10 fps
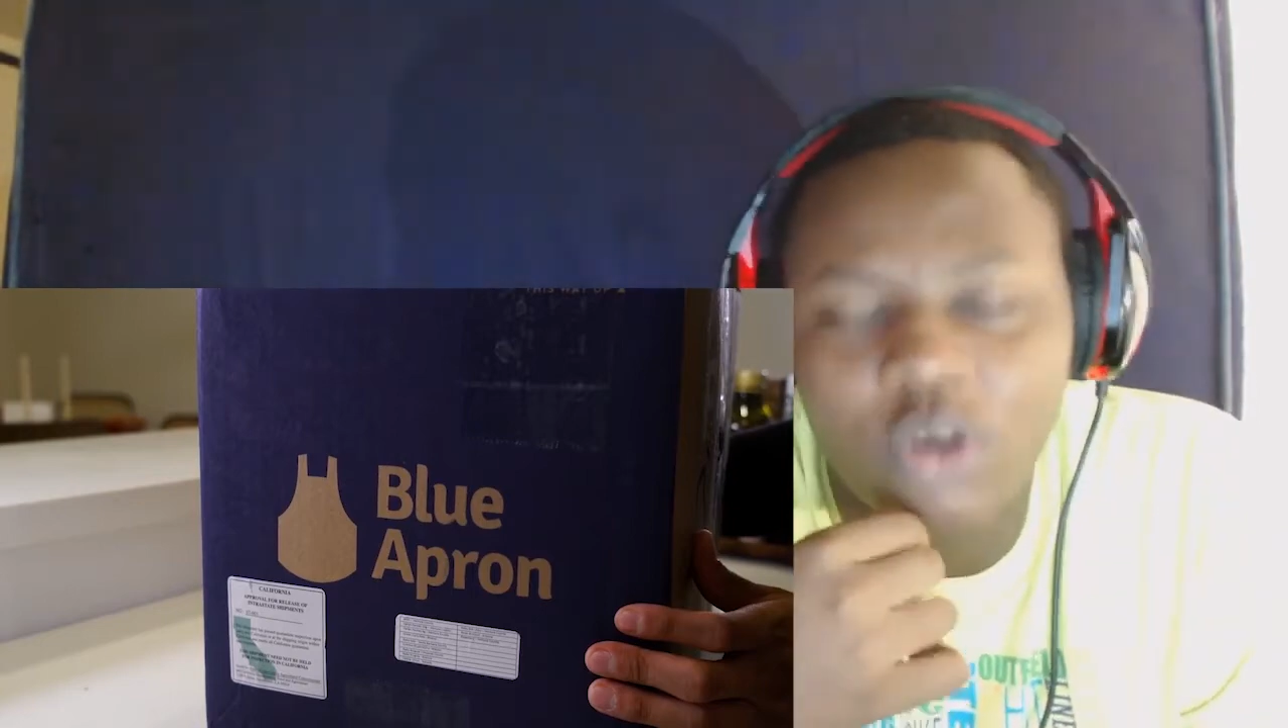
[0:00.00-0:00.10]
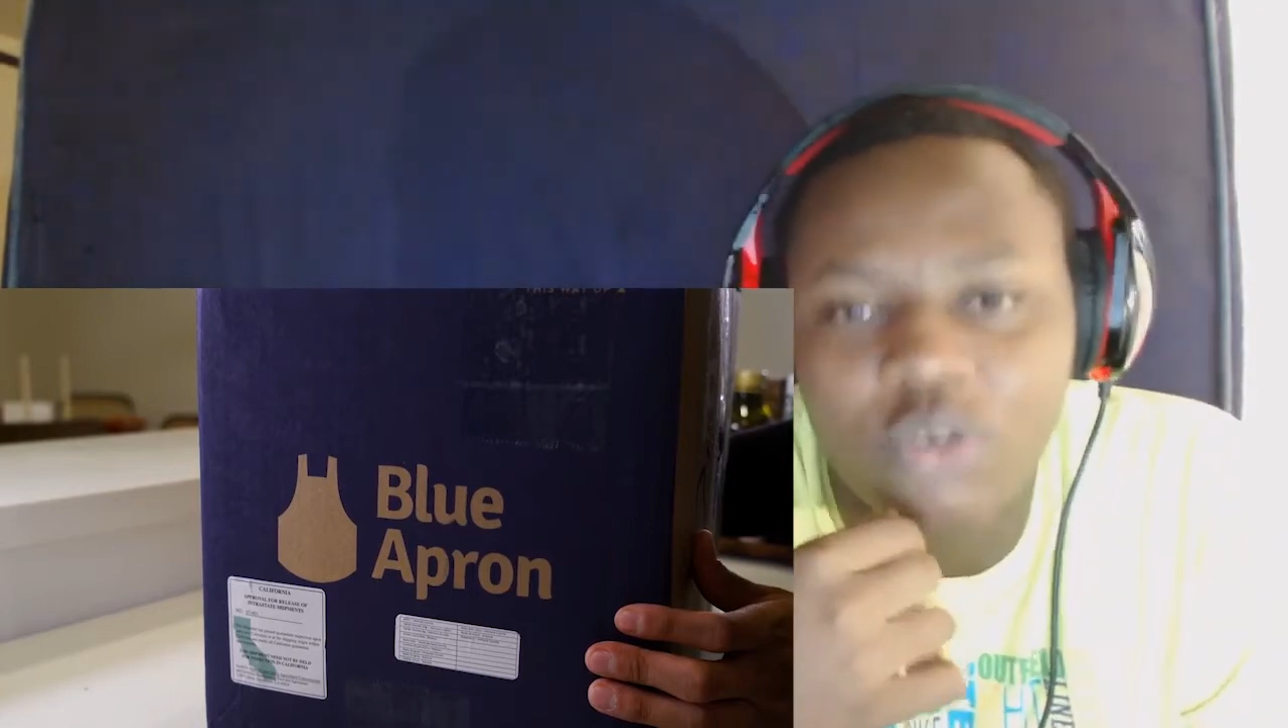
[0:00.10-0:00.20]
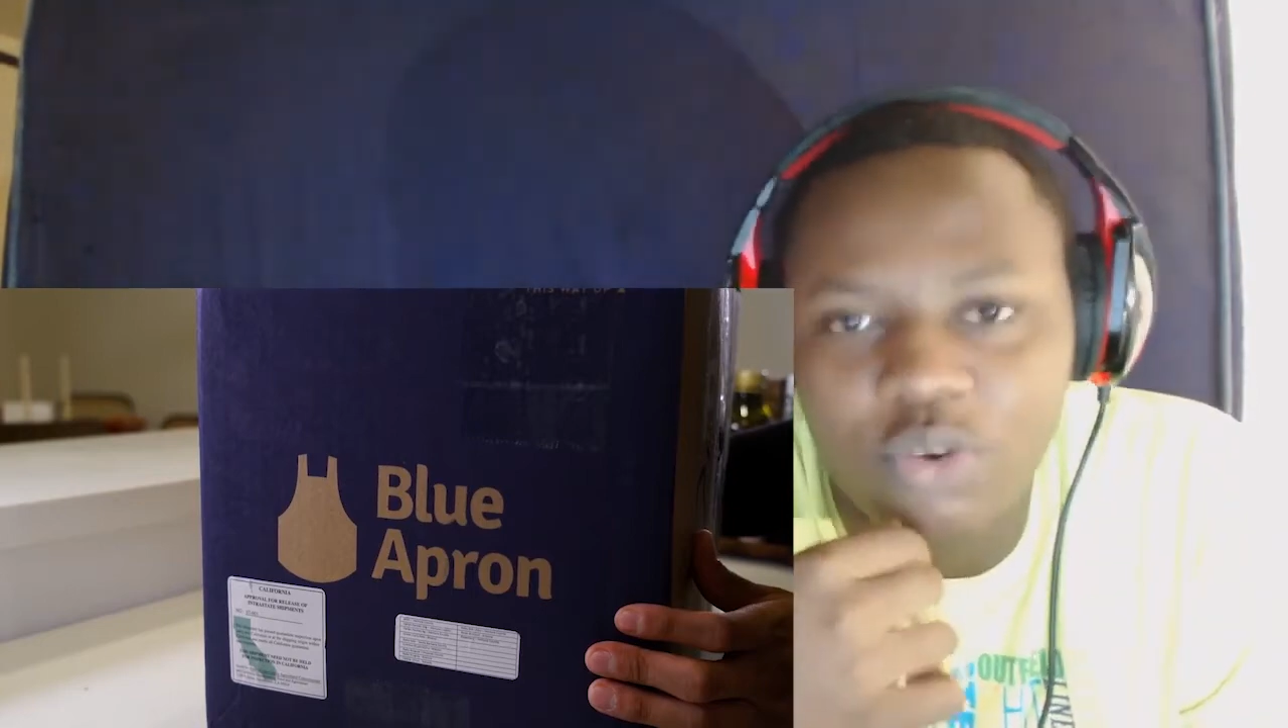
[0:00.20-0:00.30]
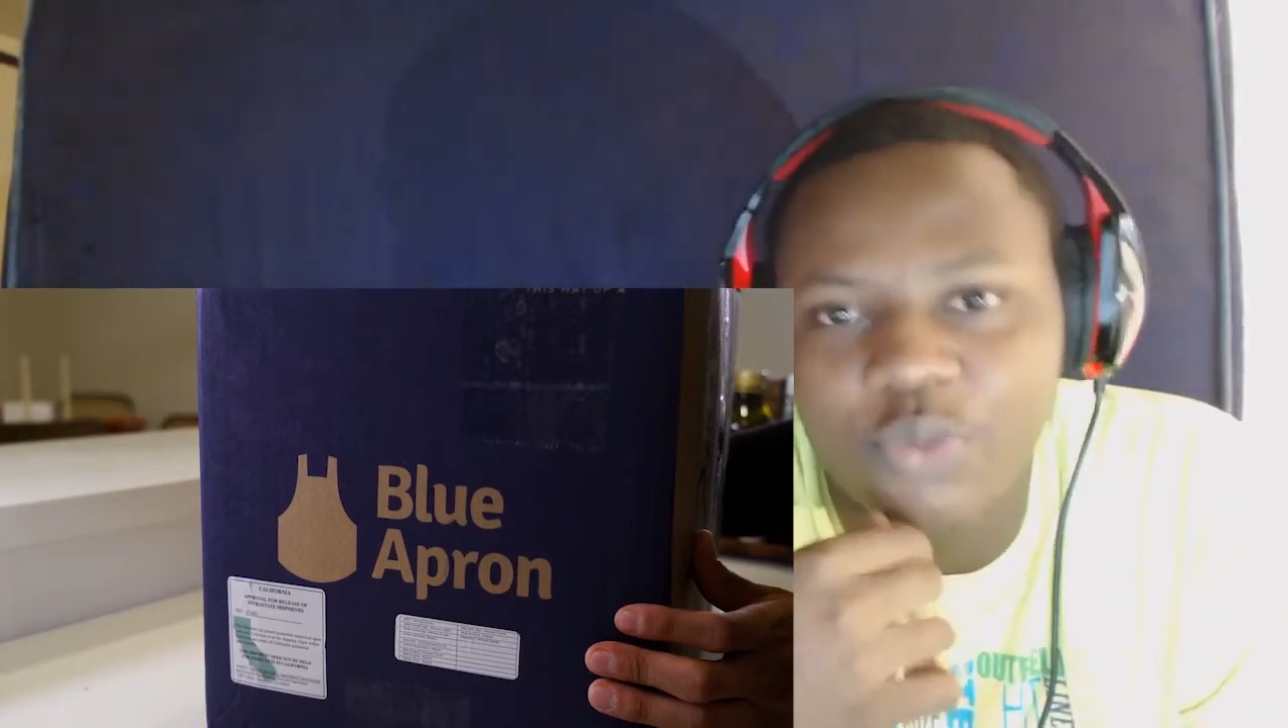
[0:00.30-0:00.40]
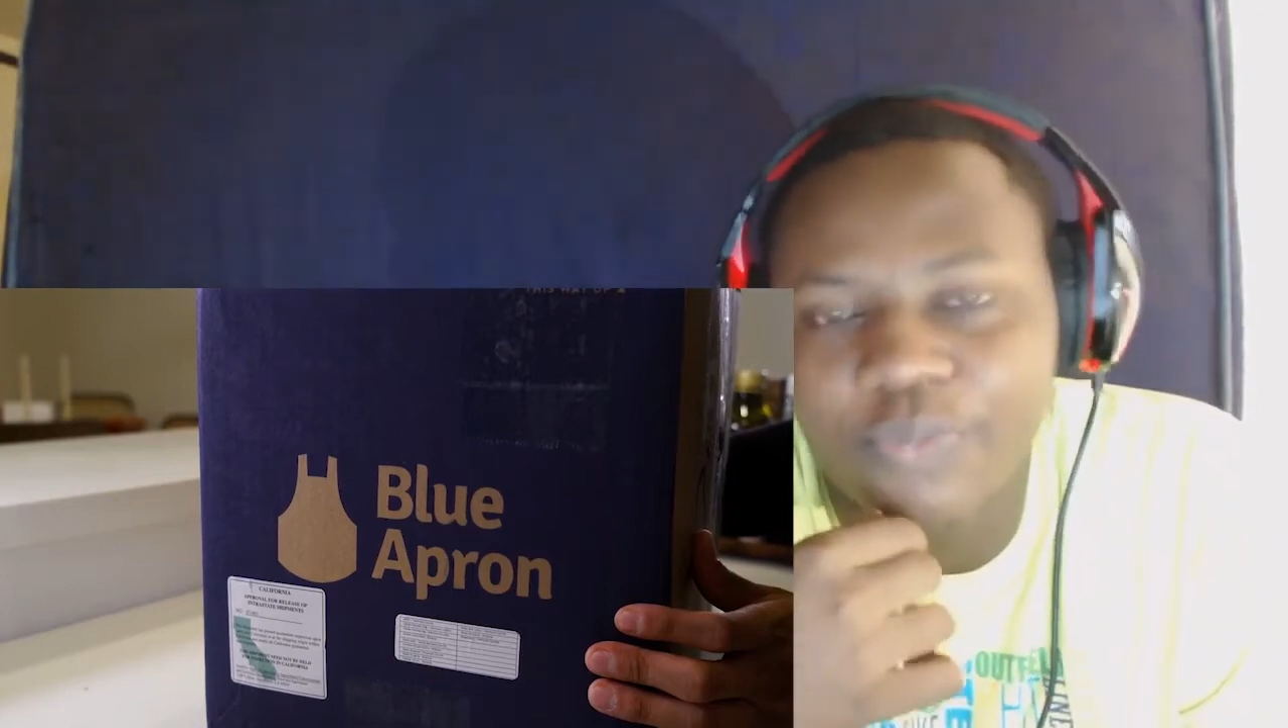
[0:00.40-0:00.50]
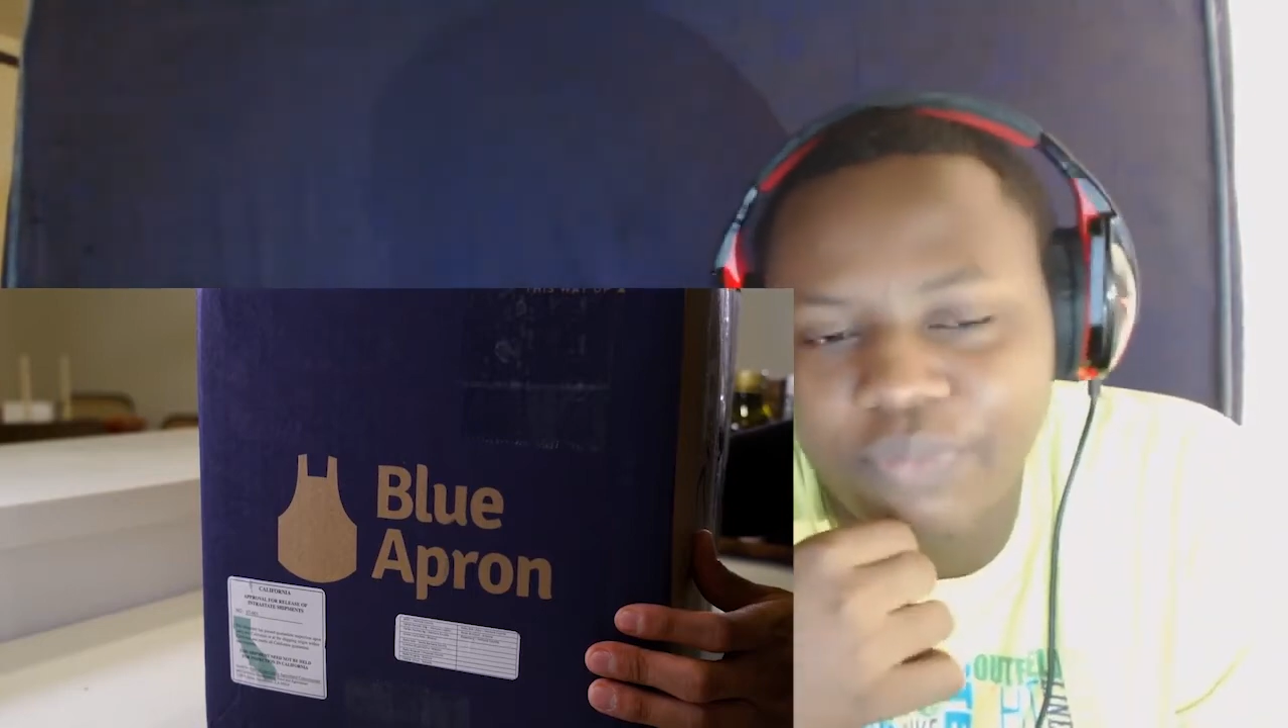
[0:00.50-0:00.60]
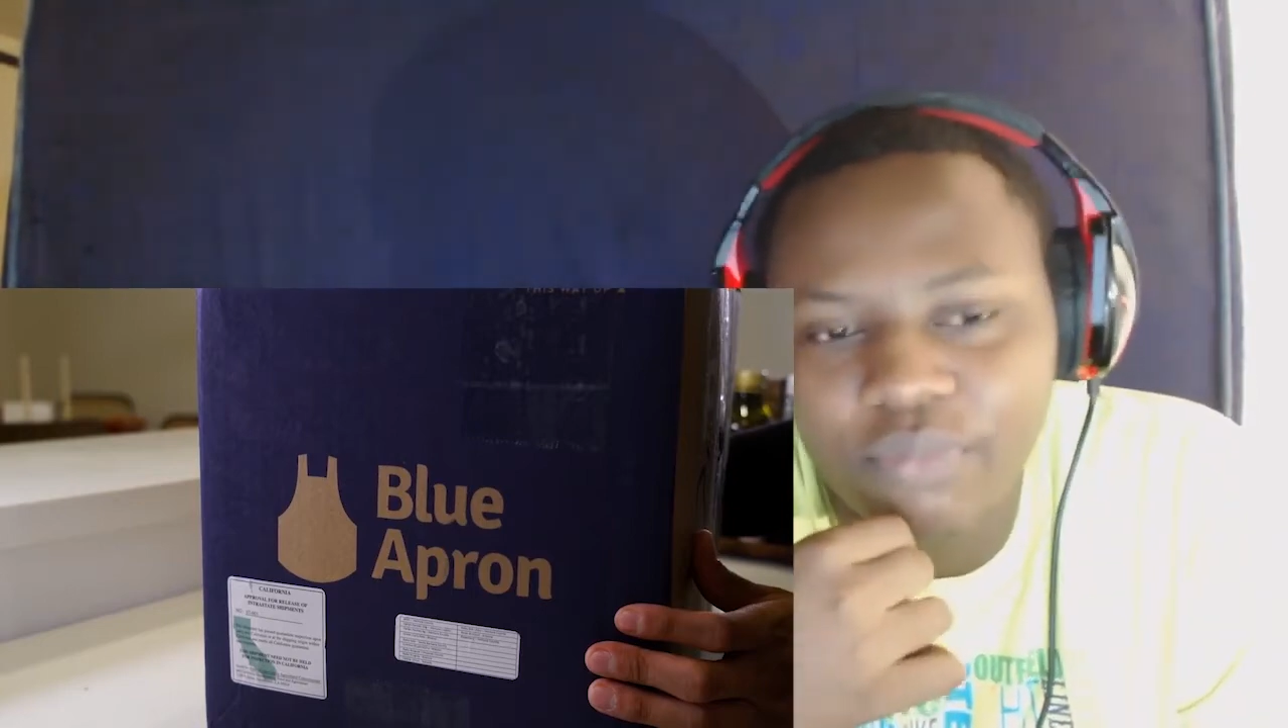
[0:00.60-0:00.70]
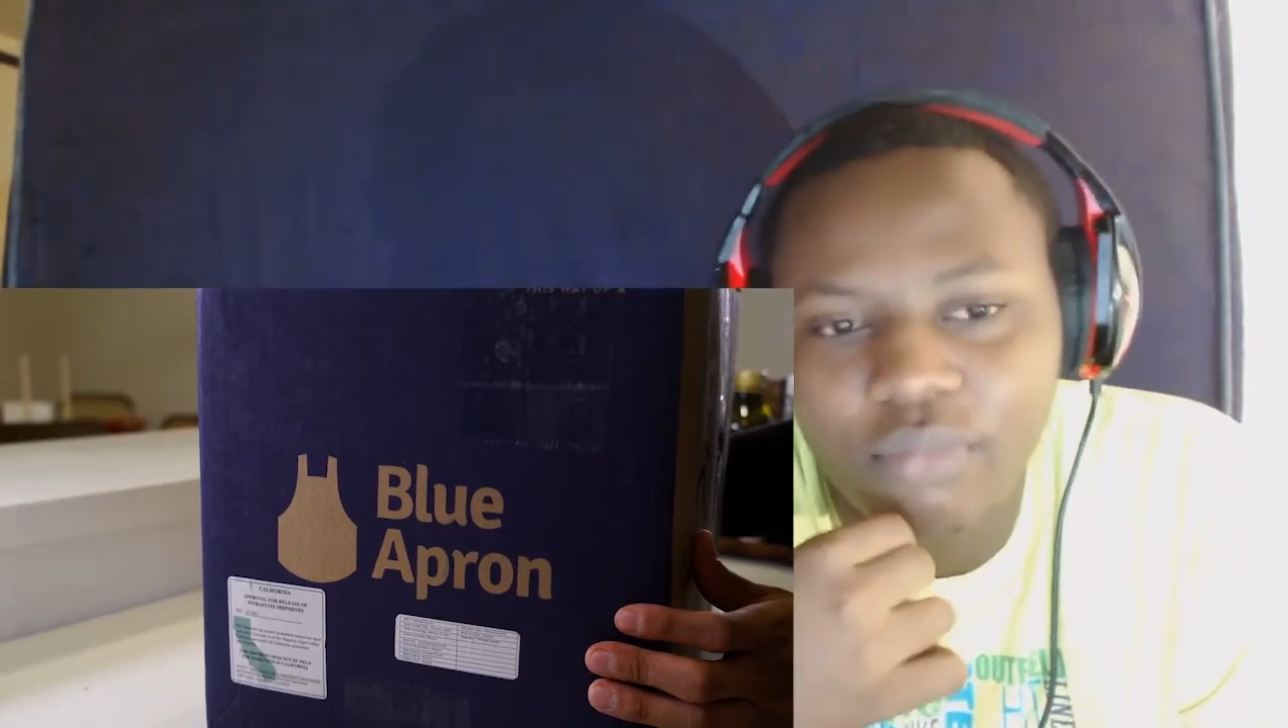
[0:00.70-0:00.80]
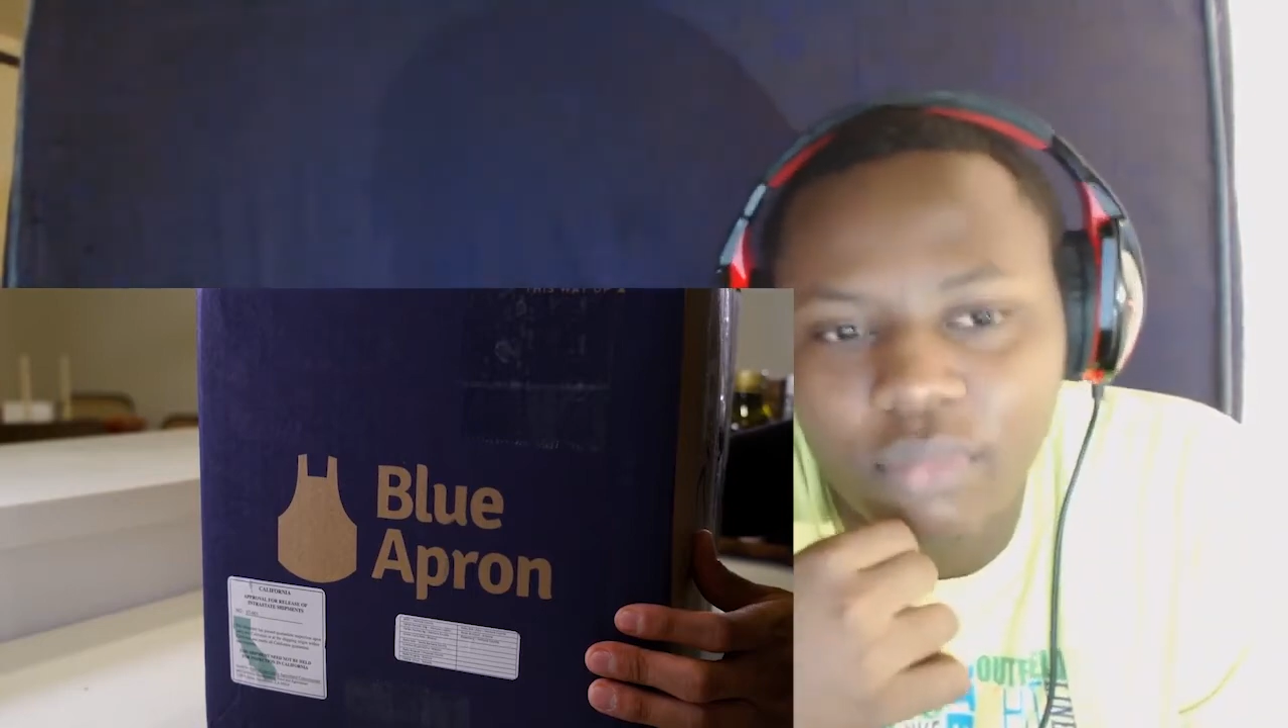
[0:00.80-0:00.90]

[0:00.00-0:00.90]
What do you do?